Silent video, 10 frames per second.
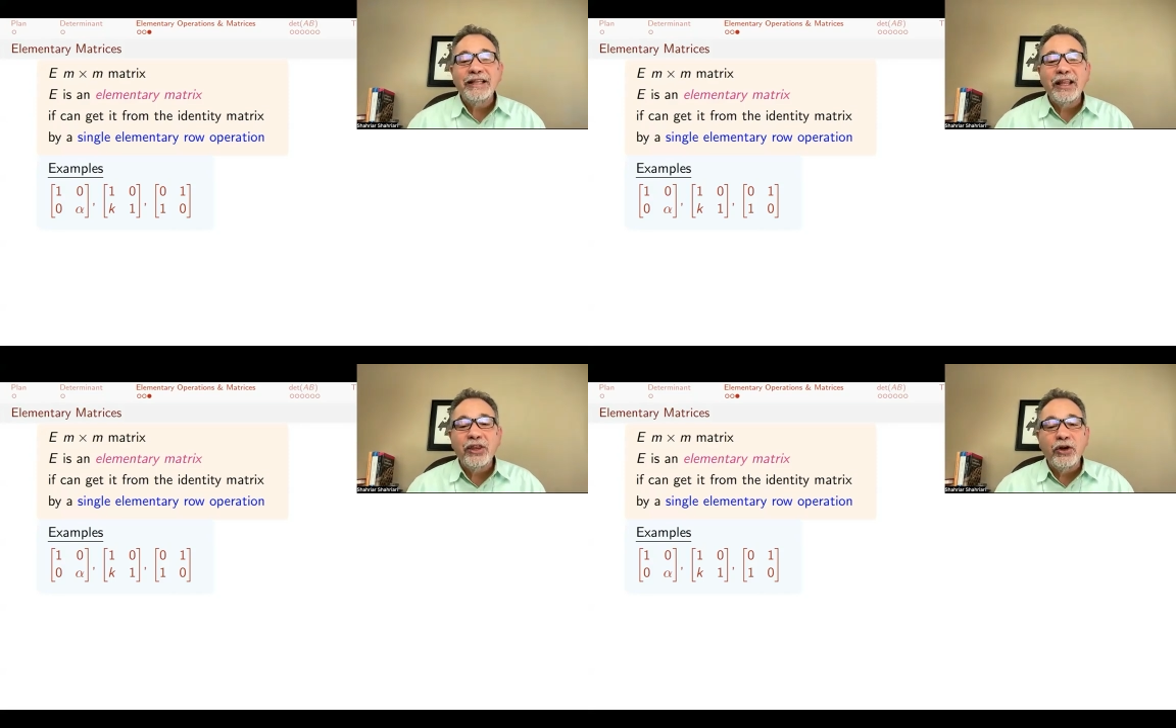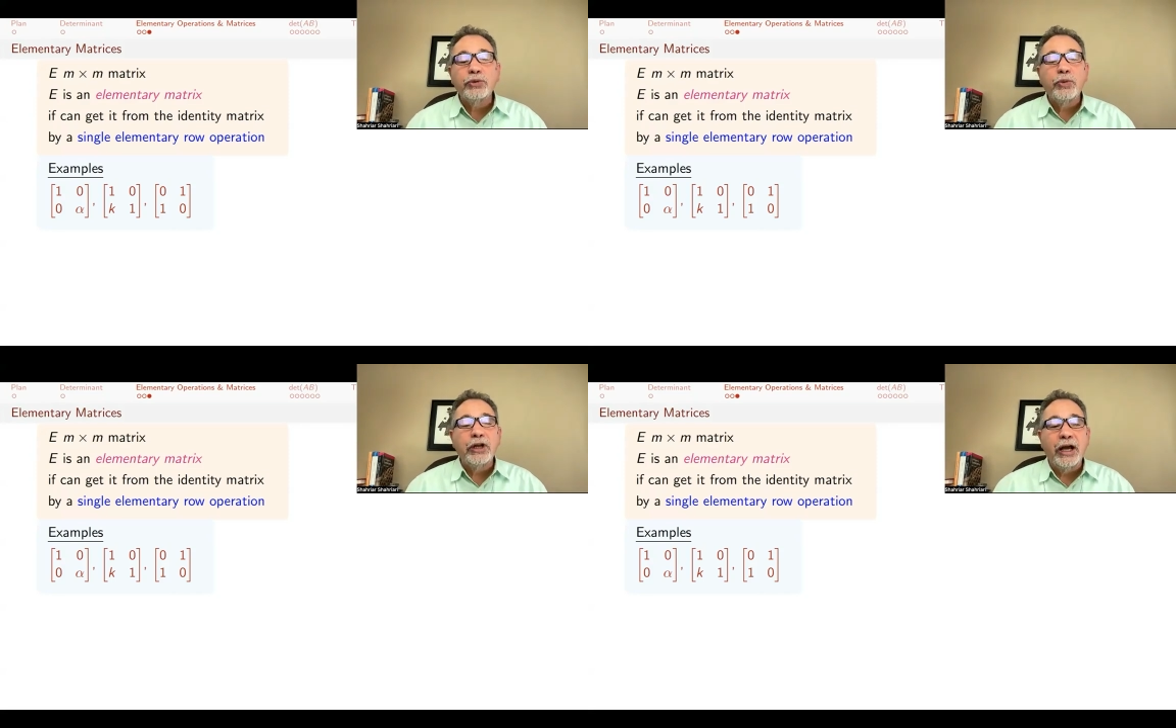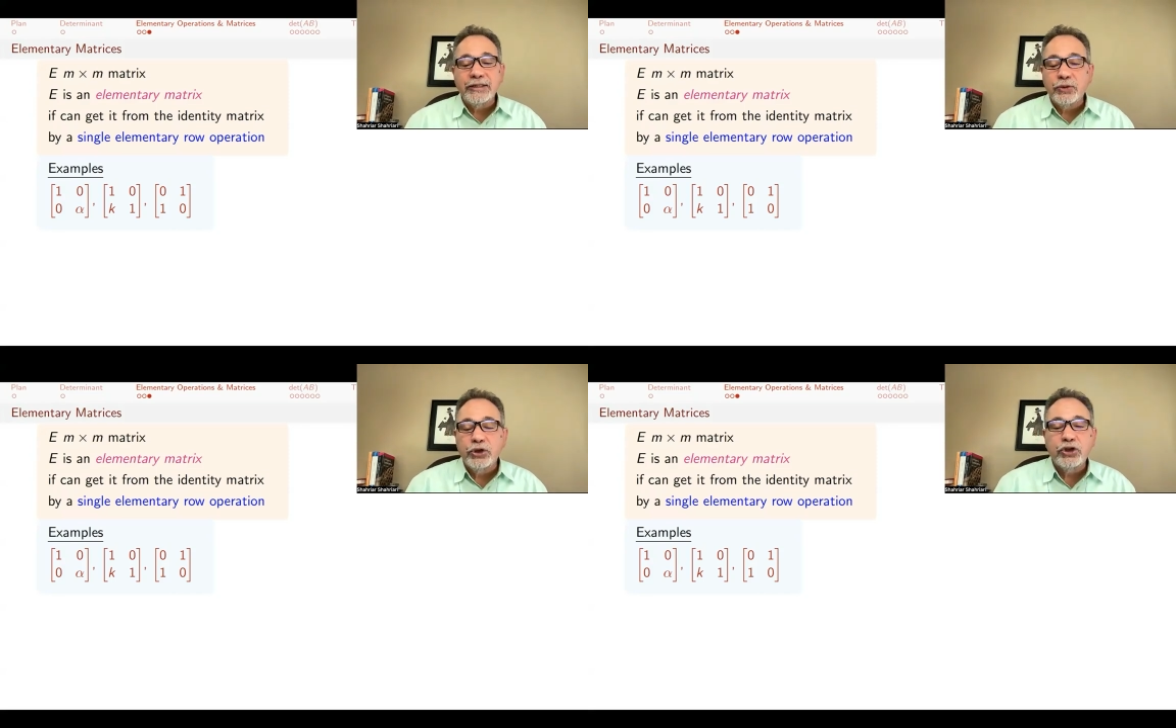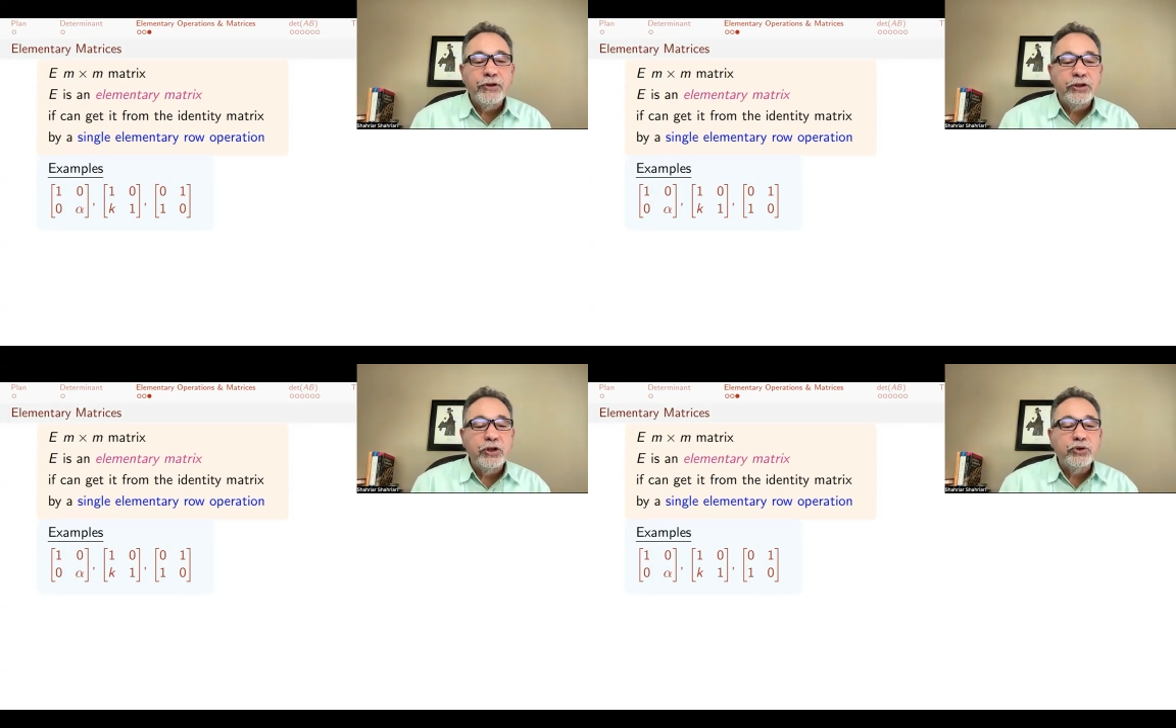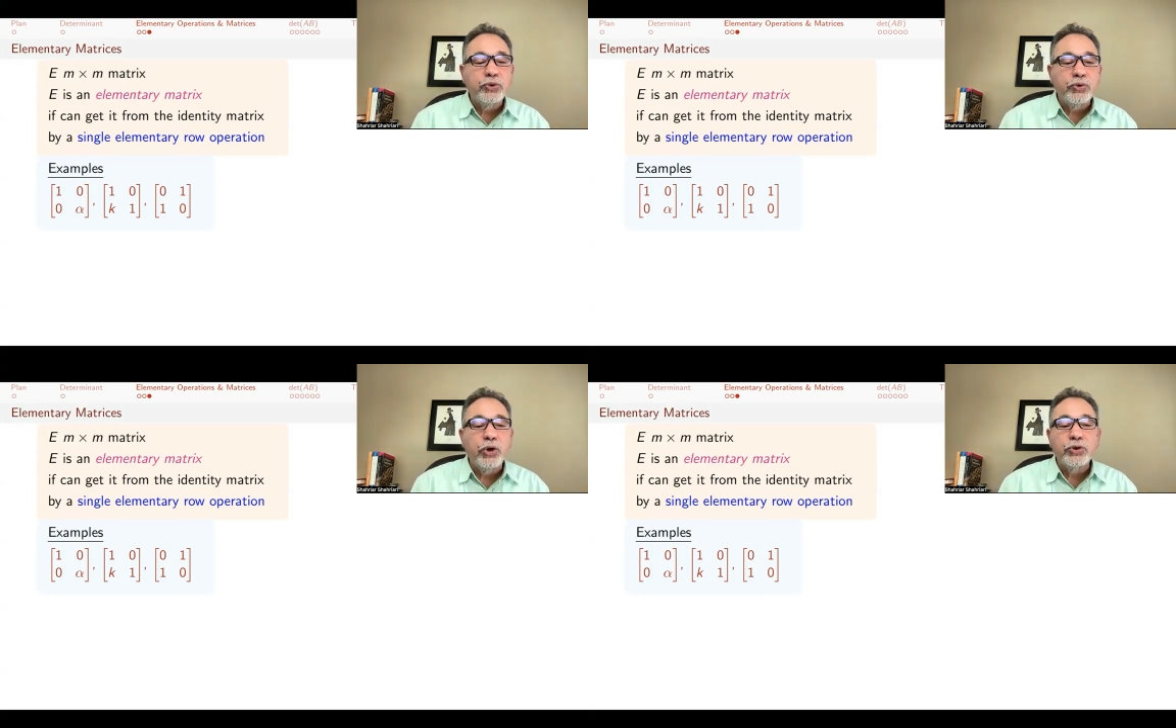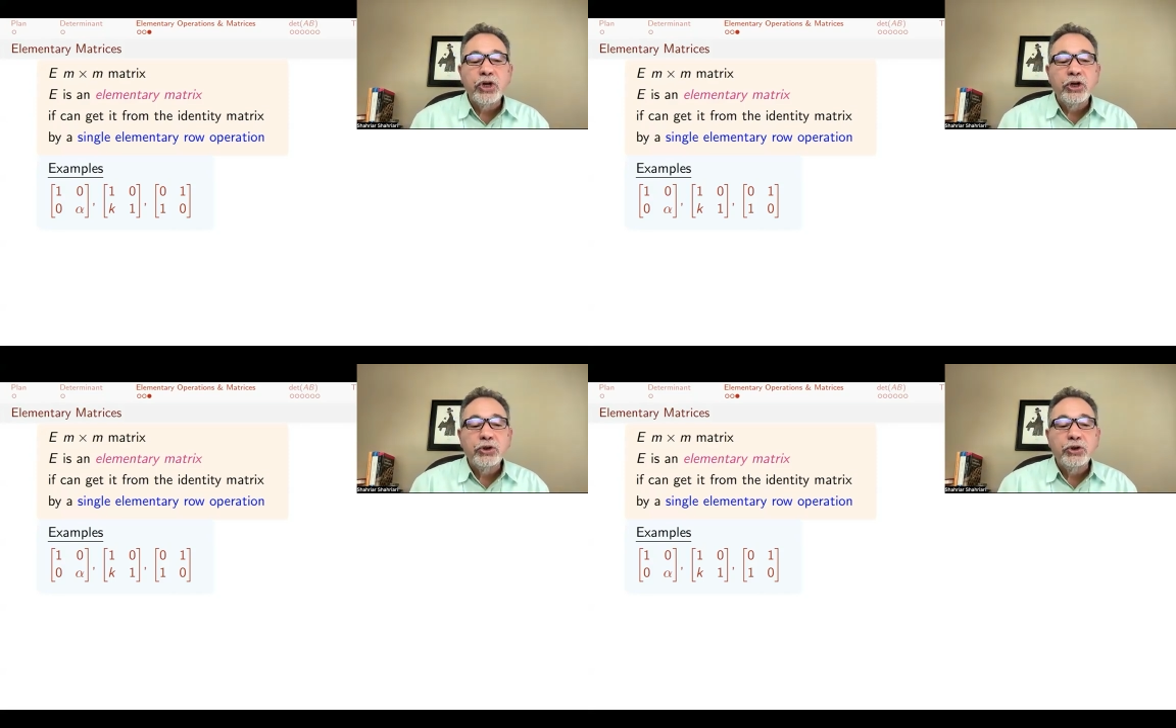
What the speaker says: In the third one, I switched the two rows.